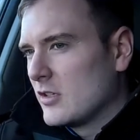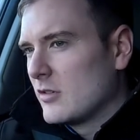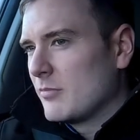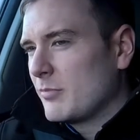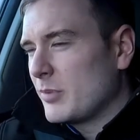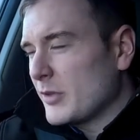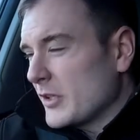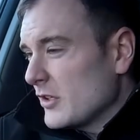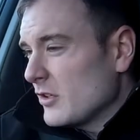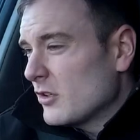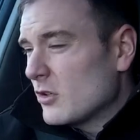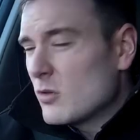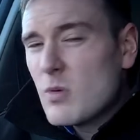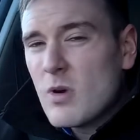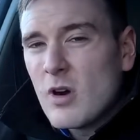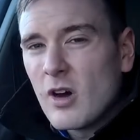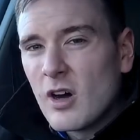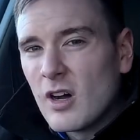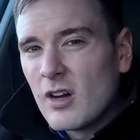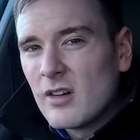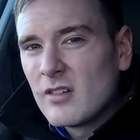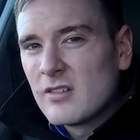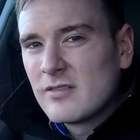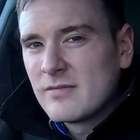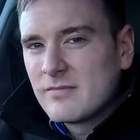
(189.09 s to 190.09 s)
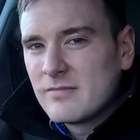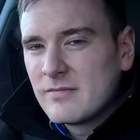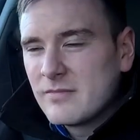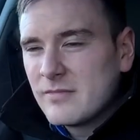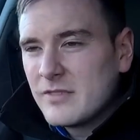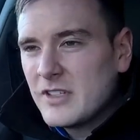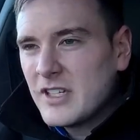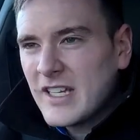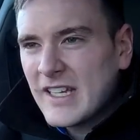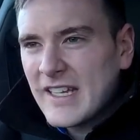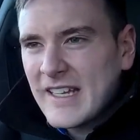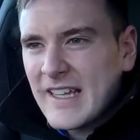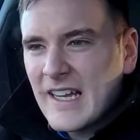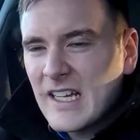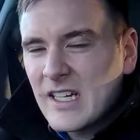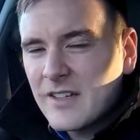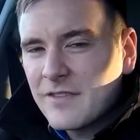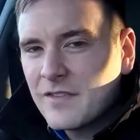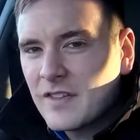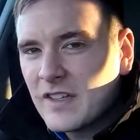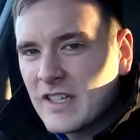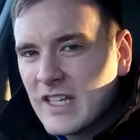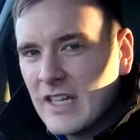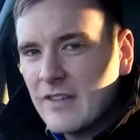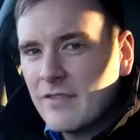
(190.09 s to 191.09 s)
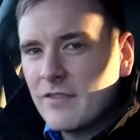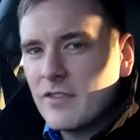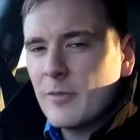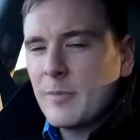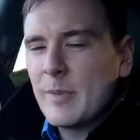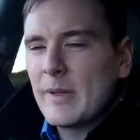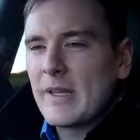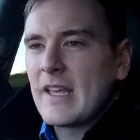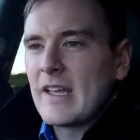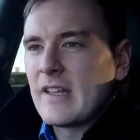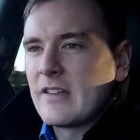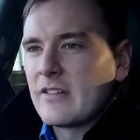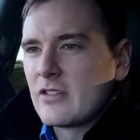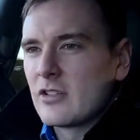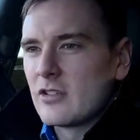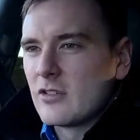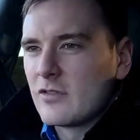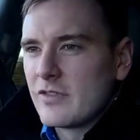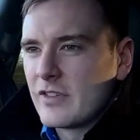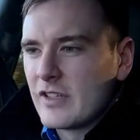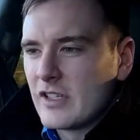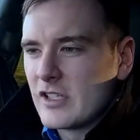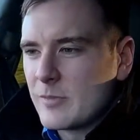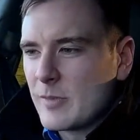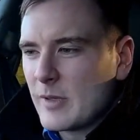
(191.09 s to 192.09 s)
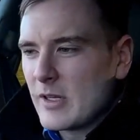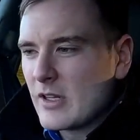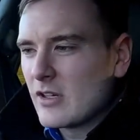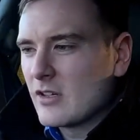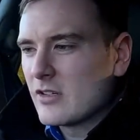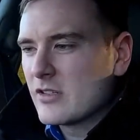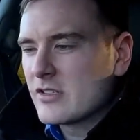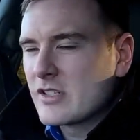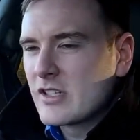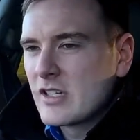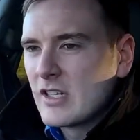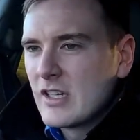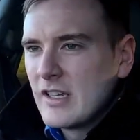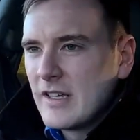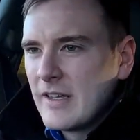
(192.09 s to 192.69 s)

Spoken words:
But you know what? You can kind of forgive the Picanto for this because